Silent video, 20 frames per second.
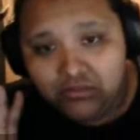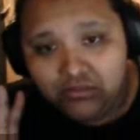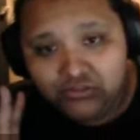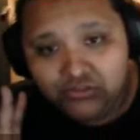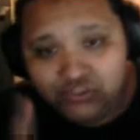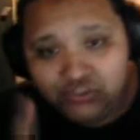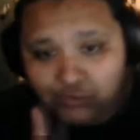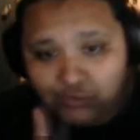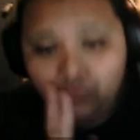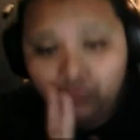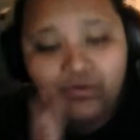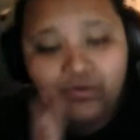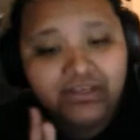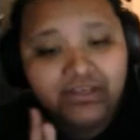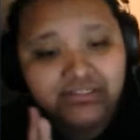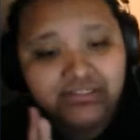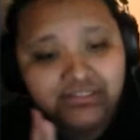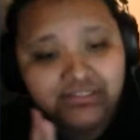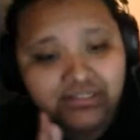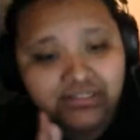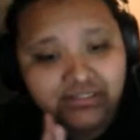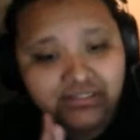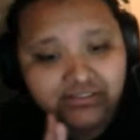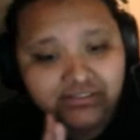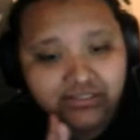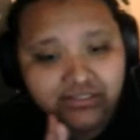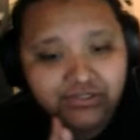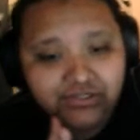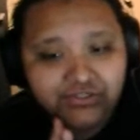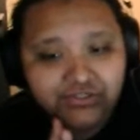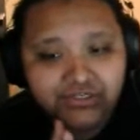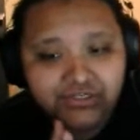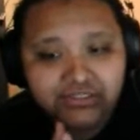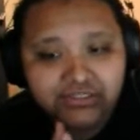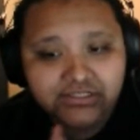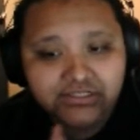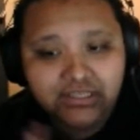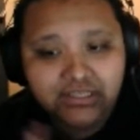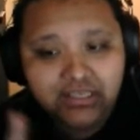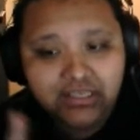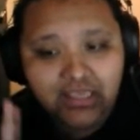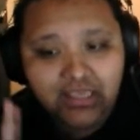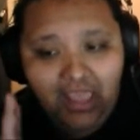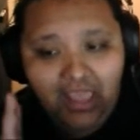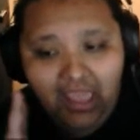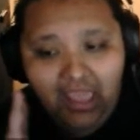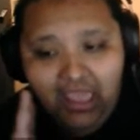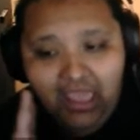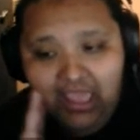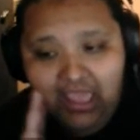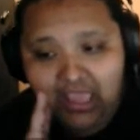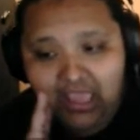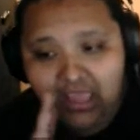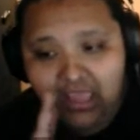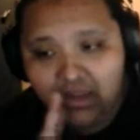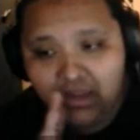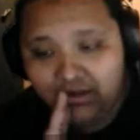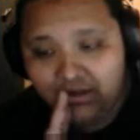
two raised synergies and